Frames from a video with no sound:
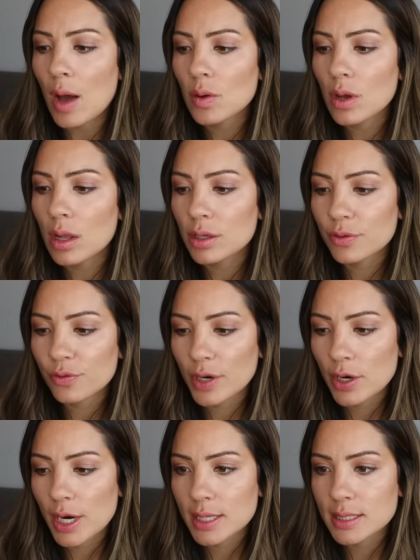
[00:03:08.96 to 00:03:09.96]
alcohol or
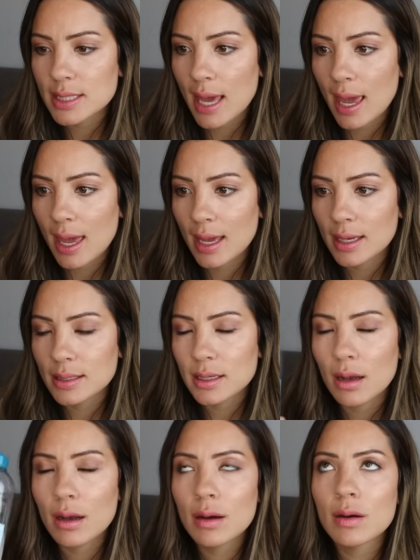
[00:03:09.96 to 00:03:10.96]
fragrance, and
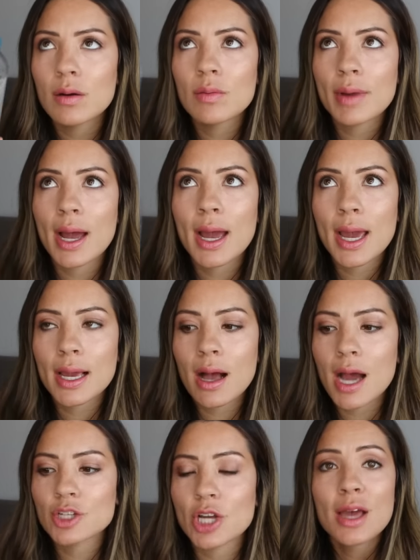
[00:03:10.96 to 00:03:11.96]
oh my
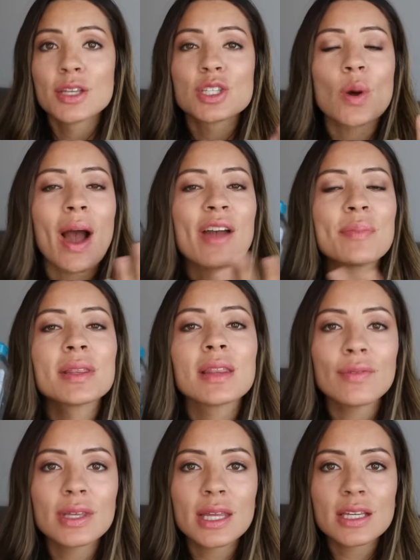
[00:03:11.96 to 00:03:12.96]
gosh. So I've been
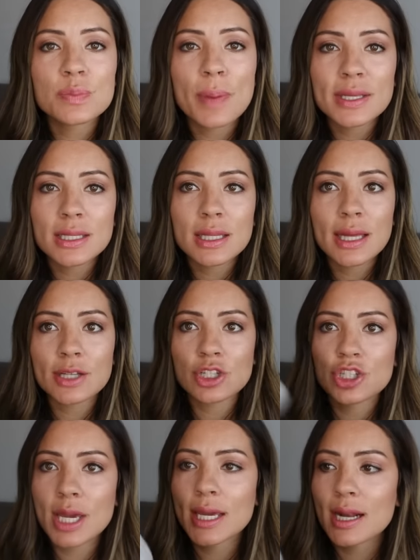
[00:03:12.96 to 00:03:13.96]
loving this. Basically, I
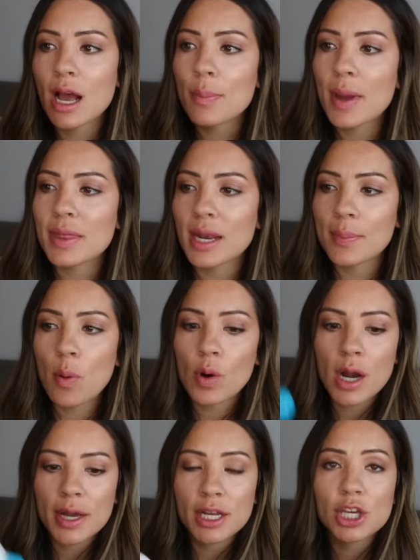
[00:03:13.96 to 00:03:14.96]
just shake it up and then I pour
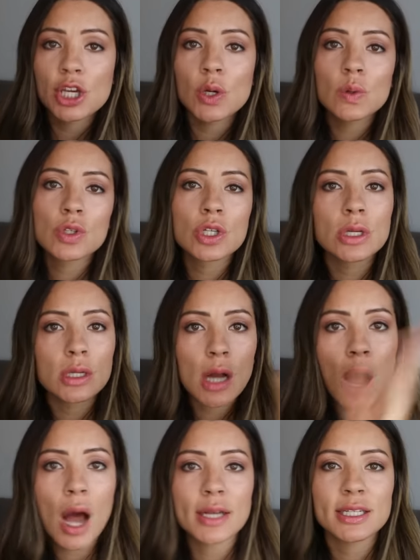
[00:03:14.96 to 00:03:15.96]
it on a huge
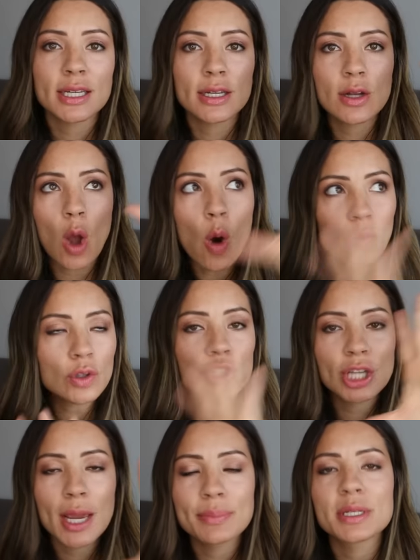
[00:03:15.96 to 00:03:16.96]
cotton oval
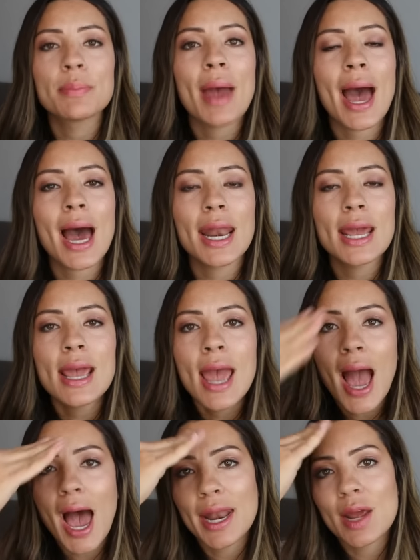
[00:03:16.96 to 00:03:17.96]
shaped pad
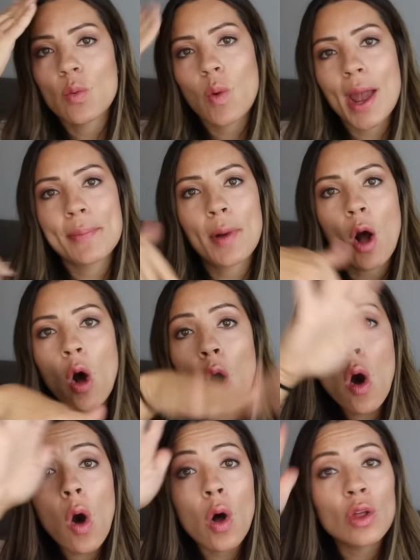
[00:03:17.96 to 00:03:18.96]
and I wipe
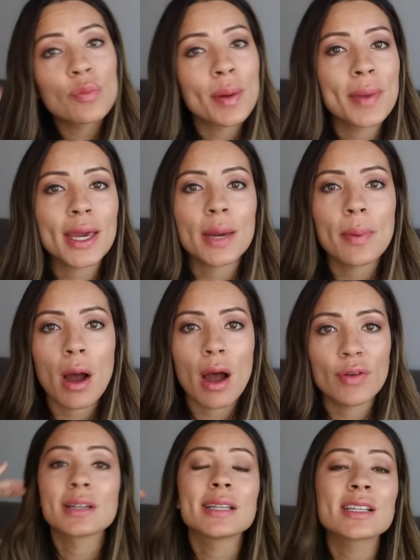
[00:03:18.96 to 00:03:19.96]
all of my makeup
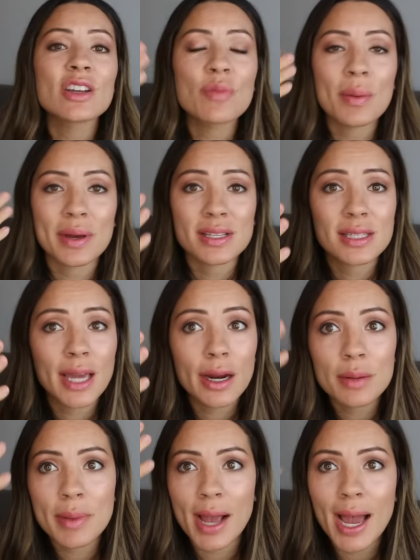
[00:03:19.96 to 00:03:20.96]
off. It takes off my
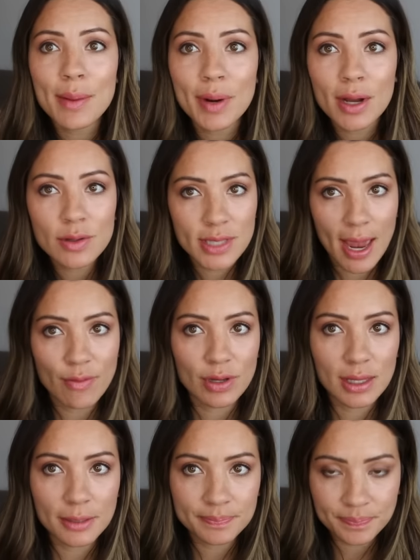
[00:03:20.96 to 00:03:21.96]
mascara, my eyebrows,
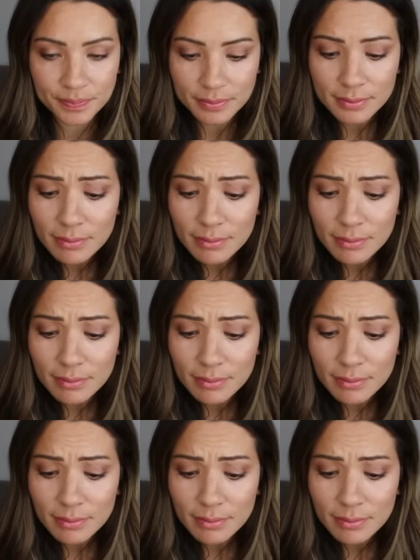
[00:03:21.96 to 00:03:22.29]
everything.